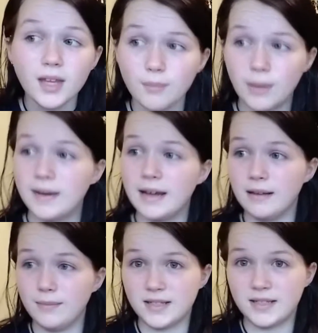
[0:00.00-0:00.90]
my dad
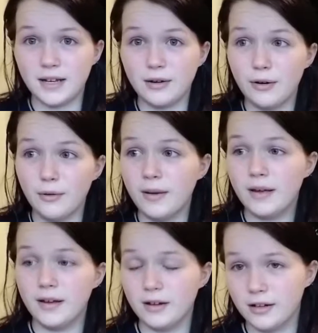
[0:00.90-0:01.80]
let me stay home
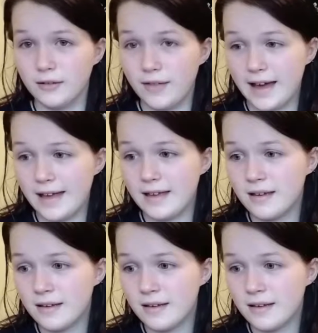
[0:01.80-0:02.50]
and all of that.